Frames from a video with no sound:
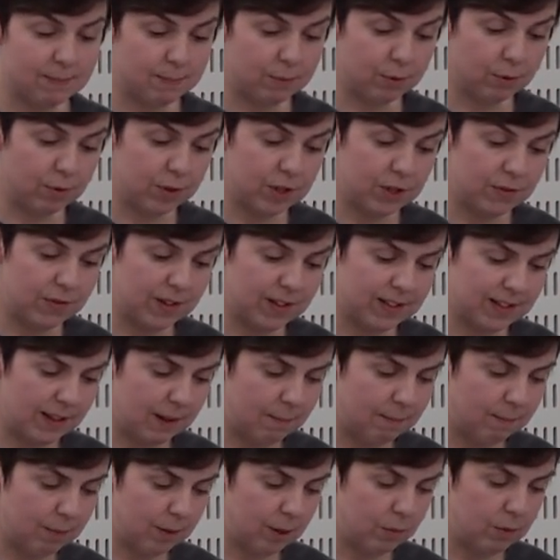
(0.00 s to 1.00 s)
boards, for
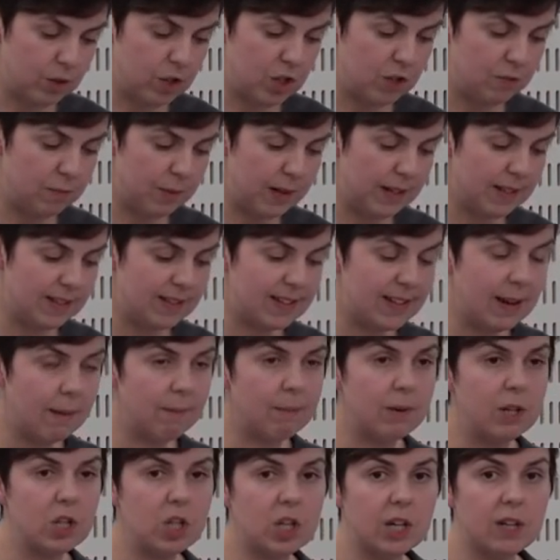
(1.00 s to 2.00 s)
example, which have been
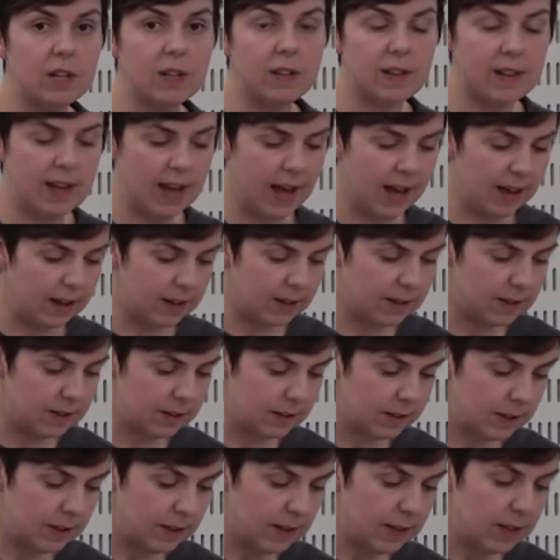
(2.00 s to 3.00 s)
established under the Act,
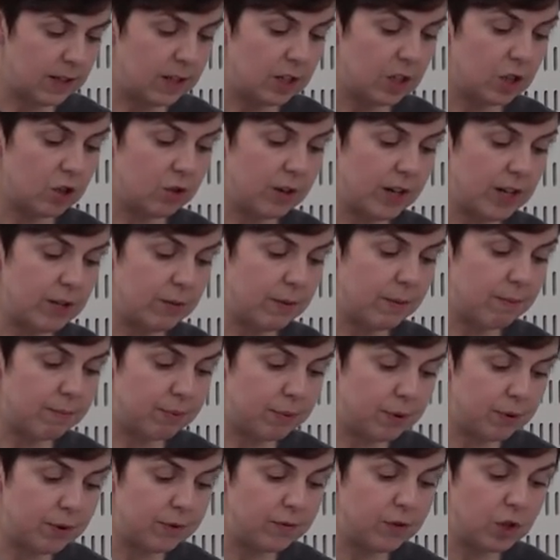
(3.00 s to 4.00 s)
to try to
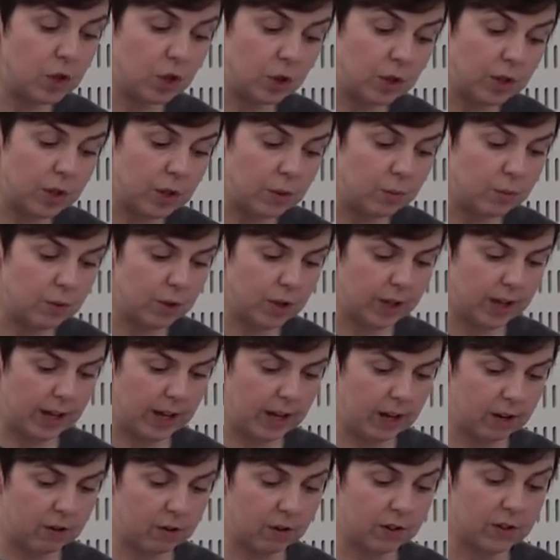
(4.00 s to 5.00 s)
improve joint
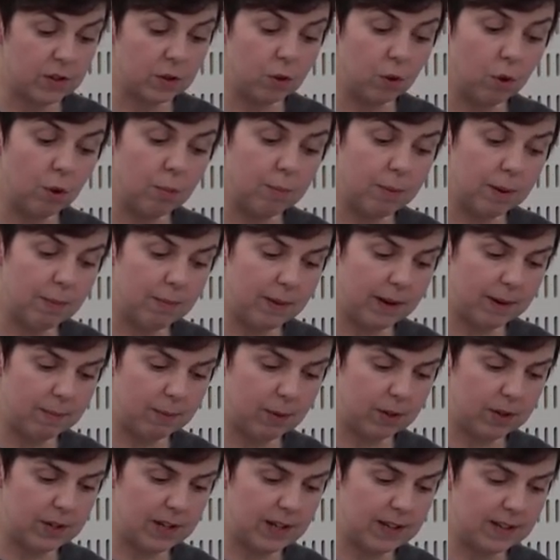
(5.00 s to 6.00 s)
working across all public
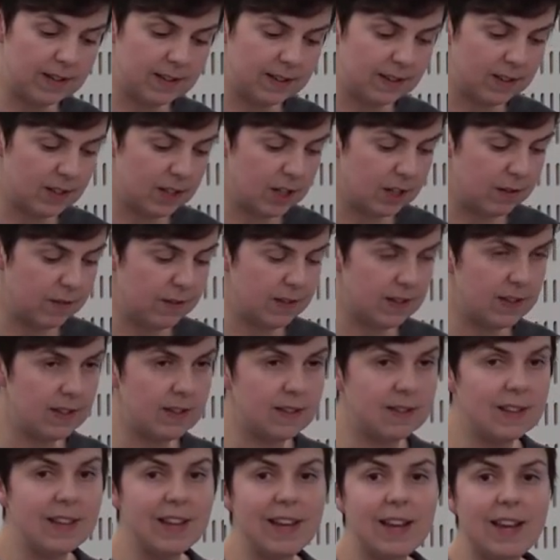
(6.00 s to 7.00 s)
bodies and
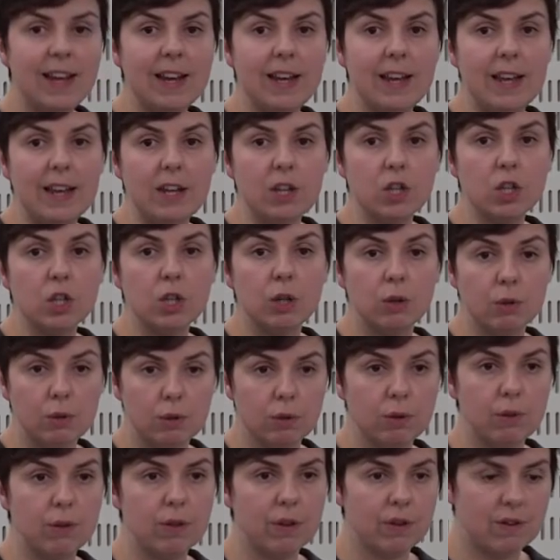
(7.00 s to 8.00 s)
services in each
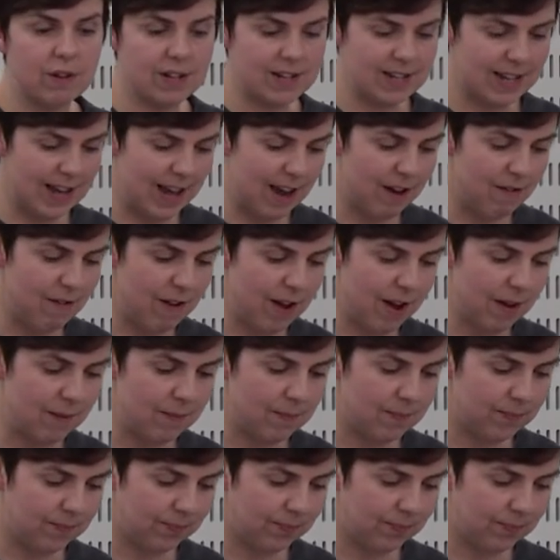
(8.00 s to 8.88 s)
local authority area.